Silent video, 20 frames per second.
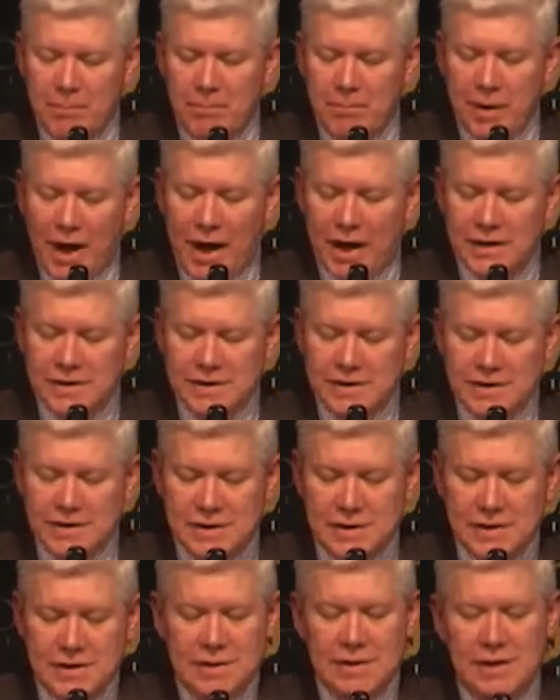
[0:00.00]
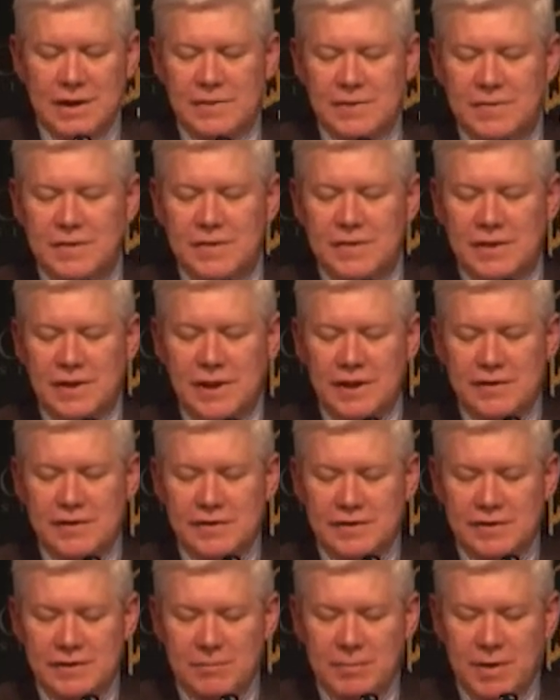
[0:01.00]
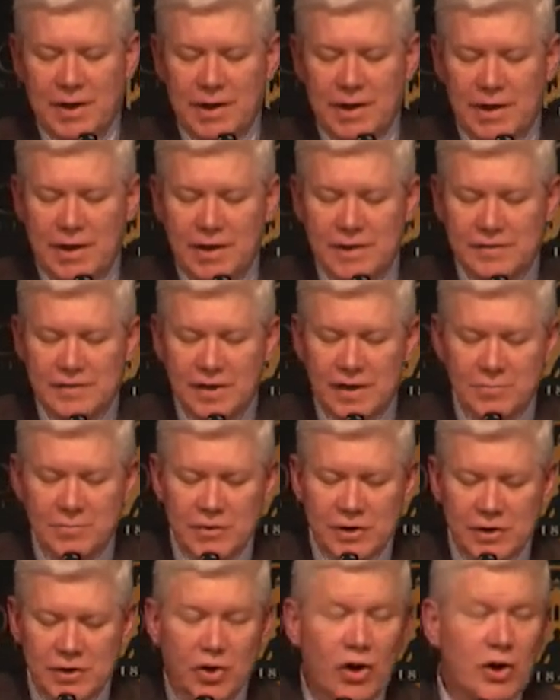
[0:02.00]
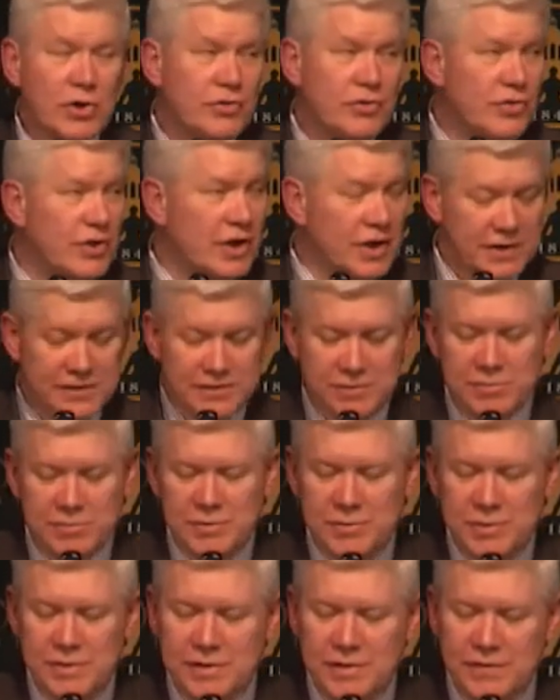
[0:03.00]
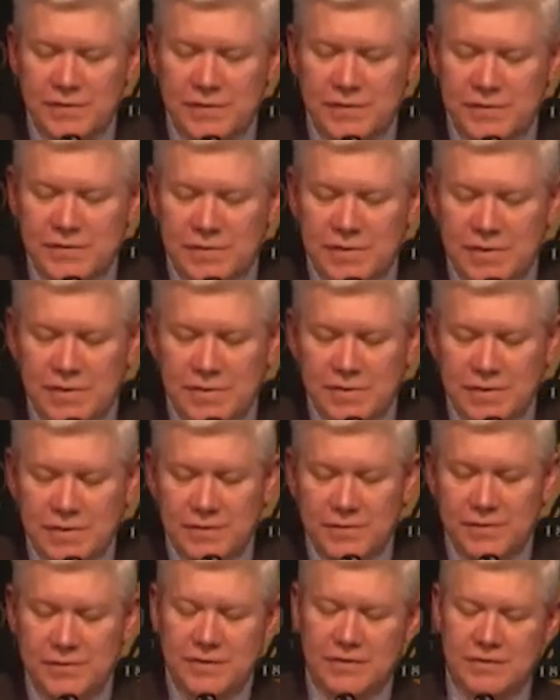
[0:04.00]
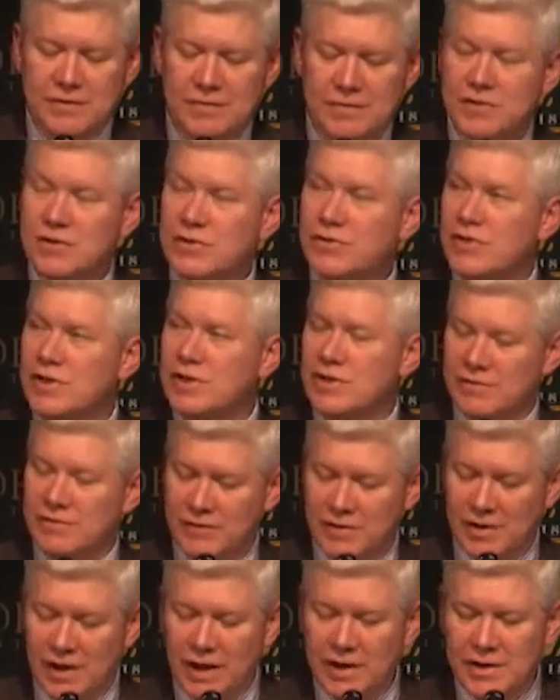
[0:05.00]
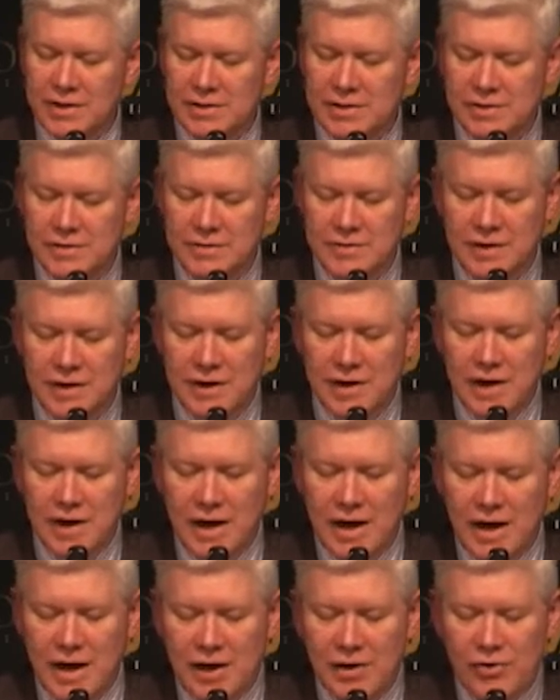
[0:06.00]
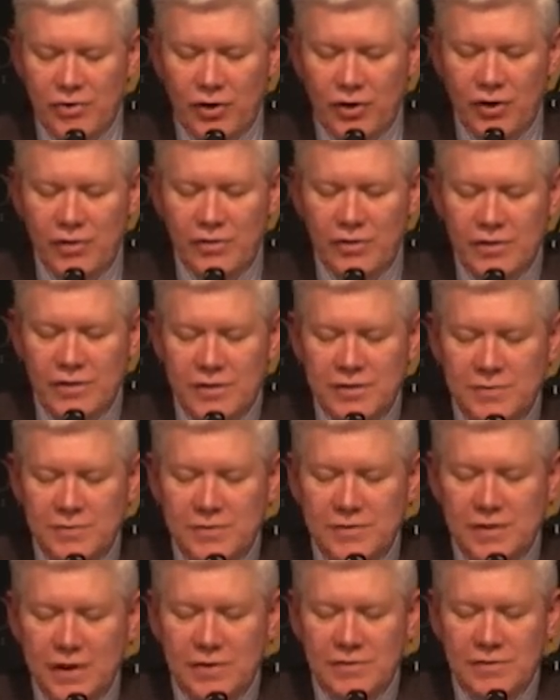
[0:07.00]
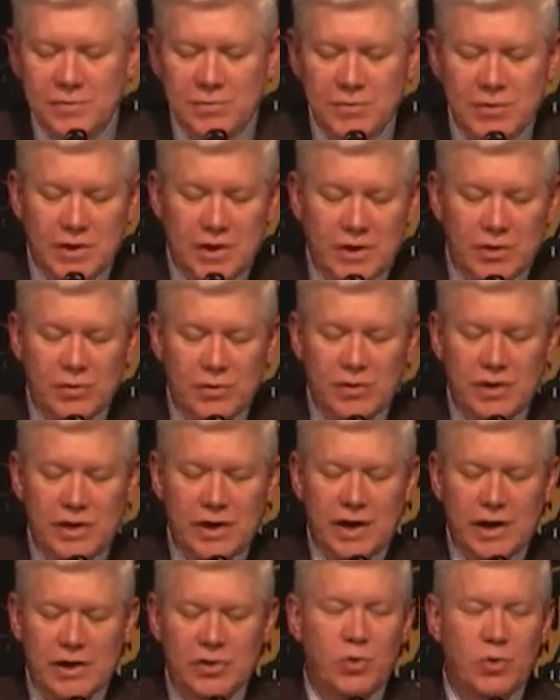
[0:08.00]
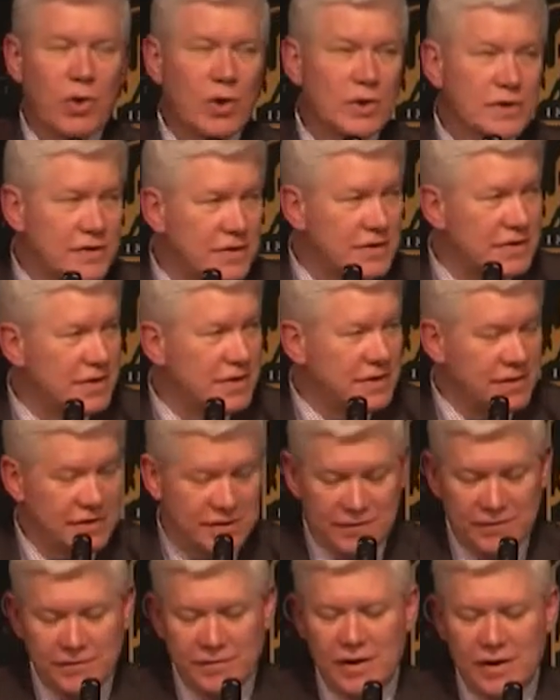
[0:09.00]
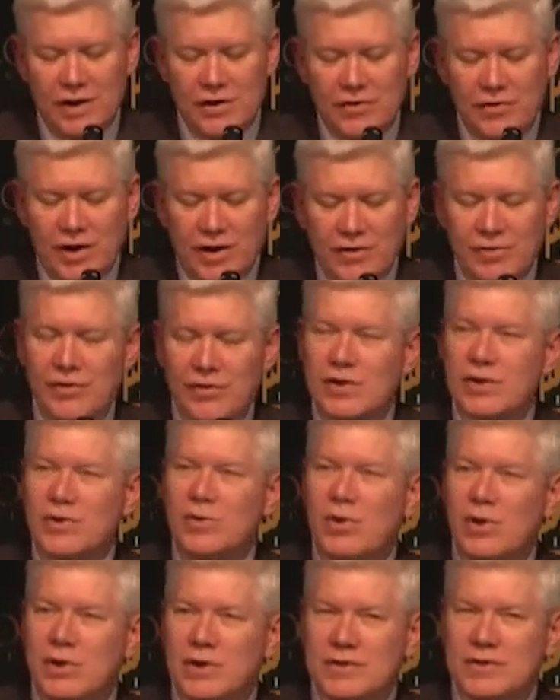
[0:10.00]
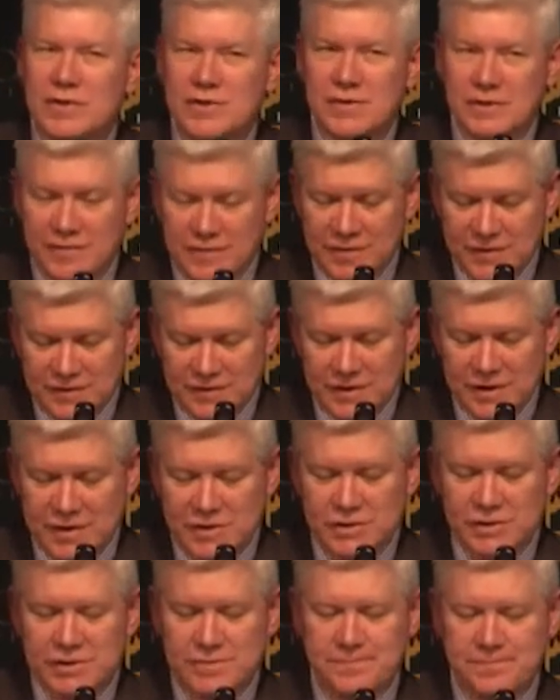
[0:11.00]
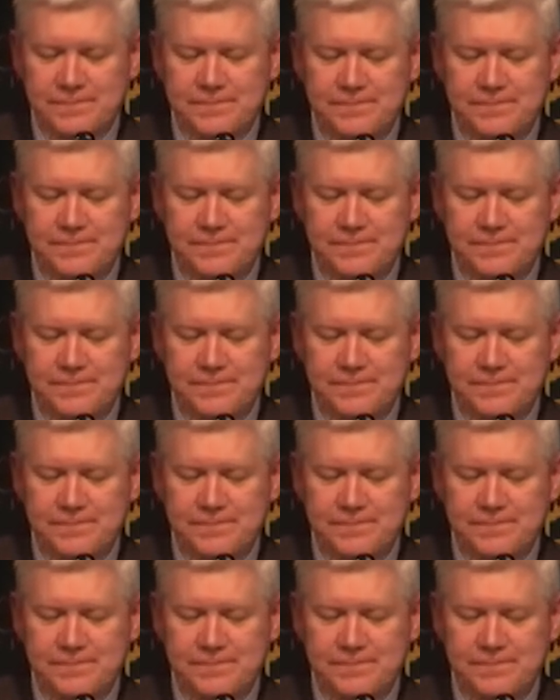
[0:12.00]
But, as indicated by his deliberate contrast between difference, uh, differences of degree and of kind, he thought that this was ultimately only a quantitative rather than a qualitative distinction.